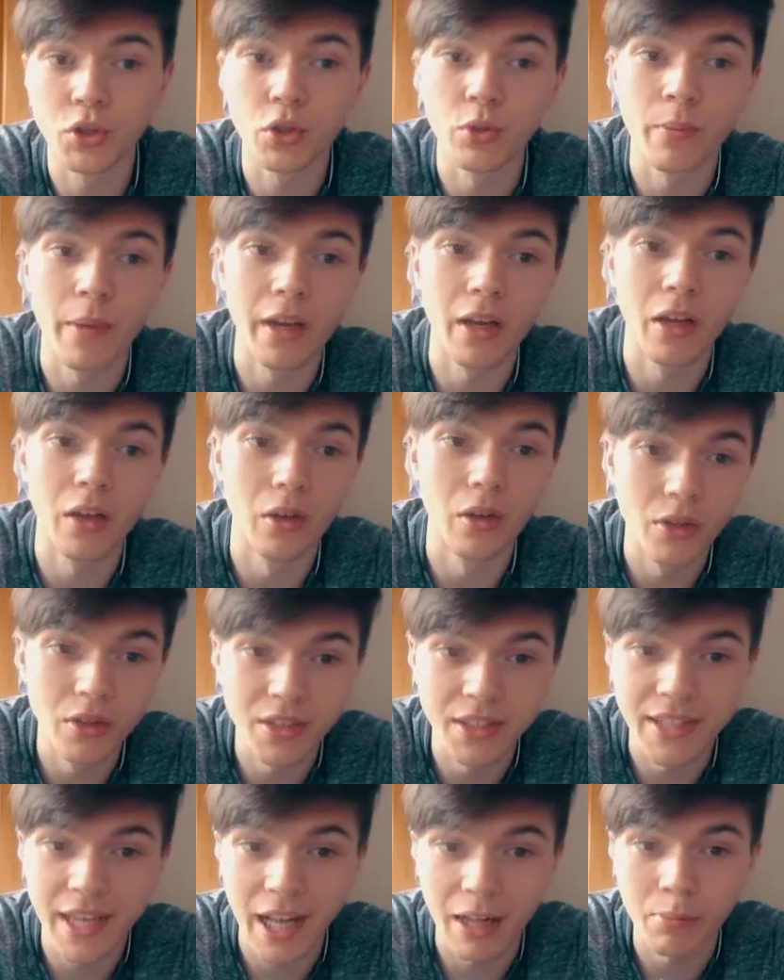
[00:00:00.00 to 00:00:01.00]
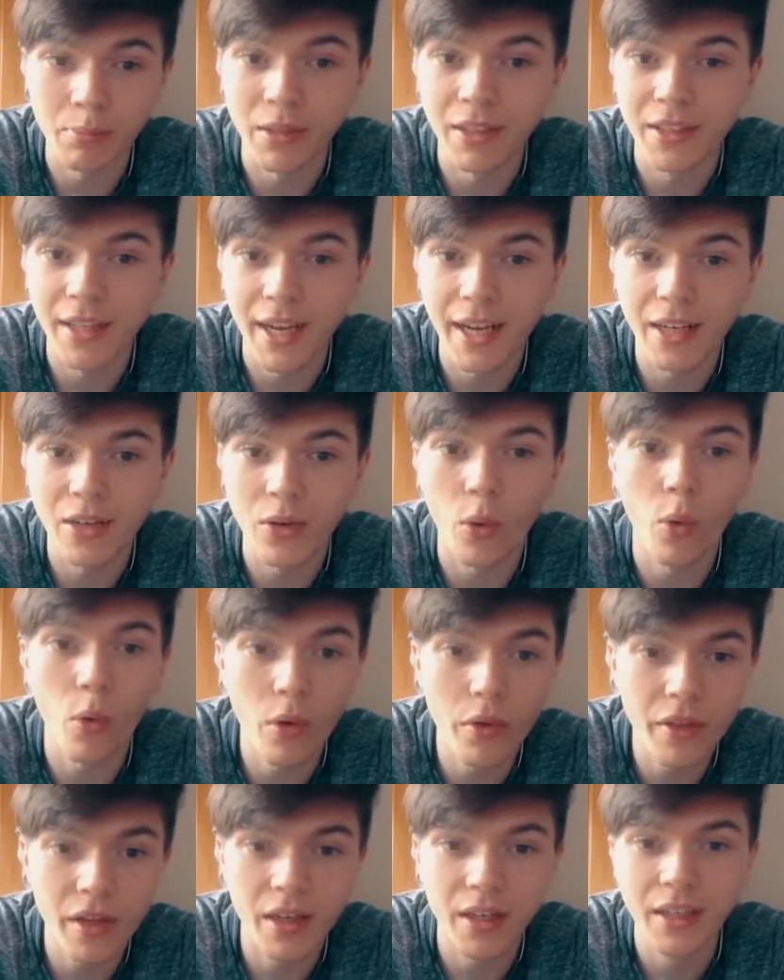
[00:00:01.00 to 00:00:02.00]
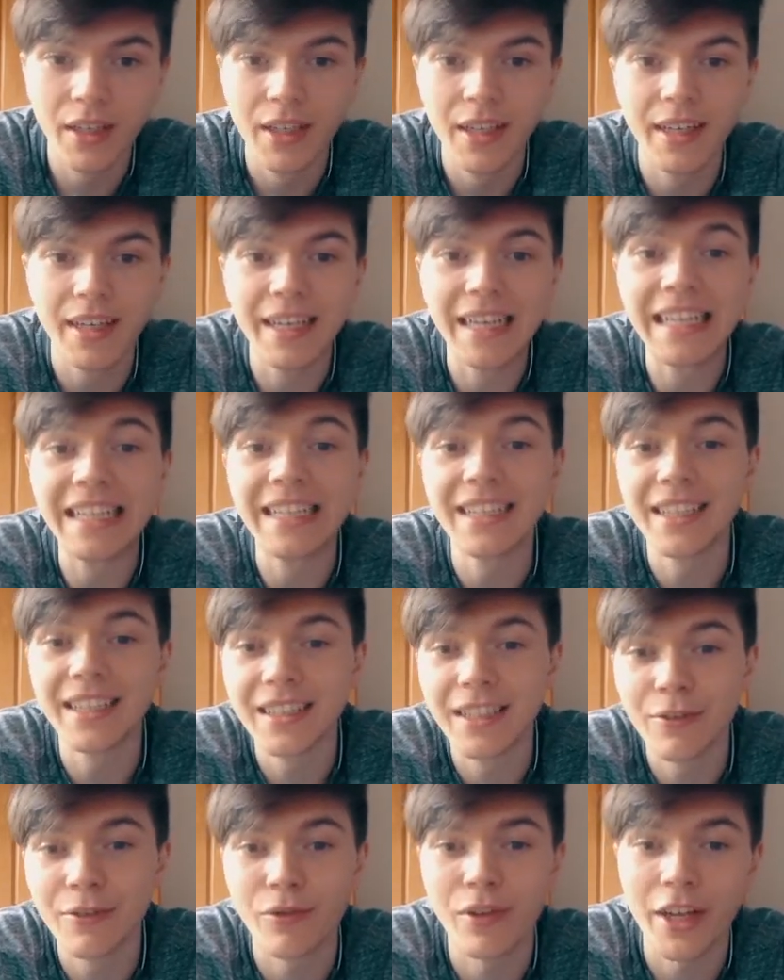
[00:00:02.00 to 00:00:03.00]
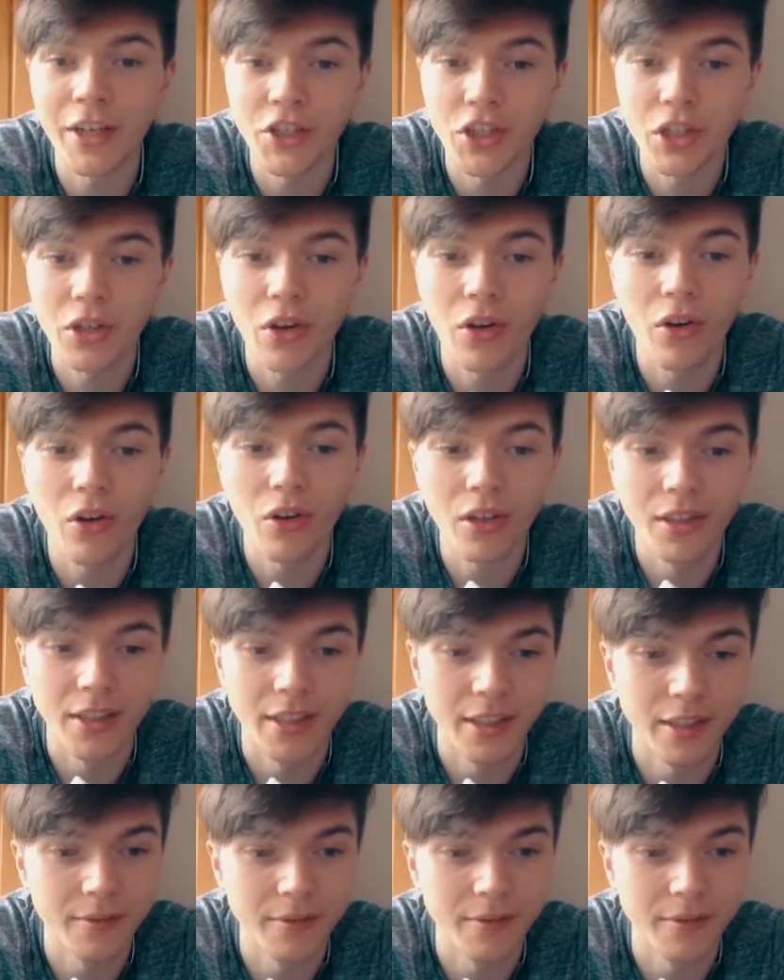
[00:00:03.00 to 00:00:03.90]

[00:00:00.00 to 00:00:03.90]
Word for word: to make laws and help maintain order in the fledgling colony.